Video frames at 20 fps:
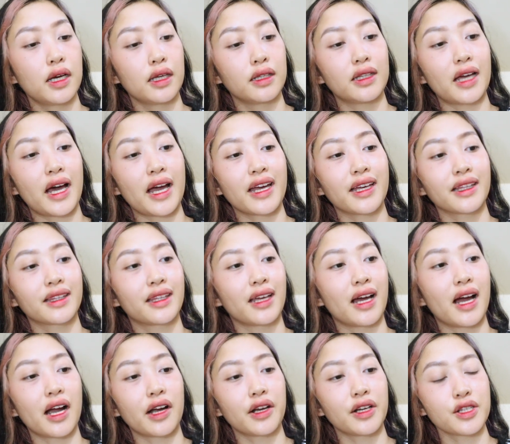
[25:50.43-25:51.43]

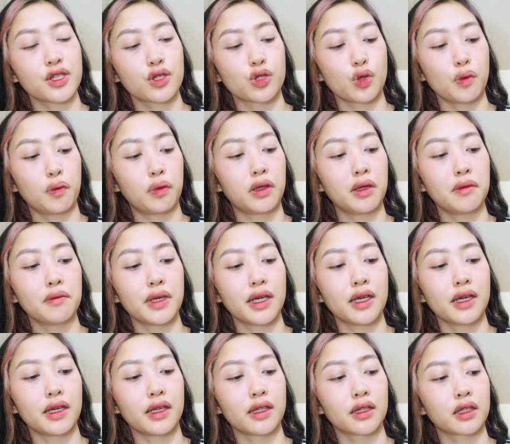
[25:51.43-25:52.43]
dietary
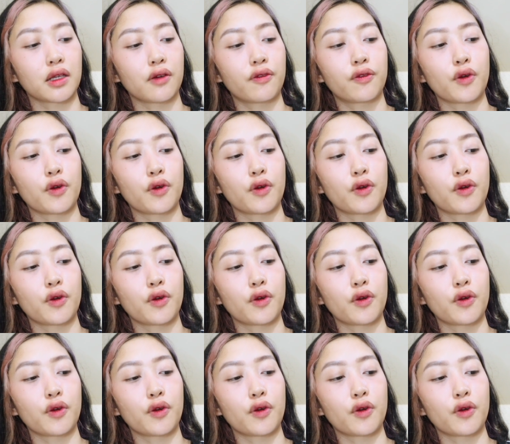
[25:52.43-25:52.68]
supplement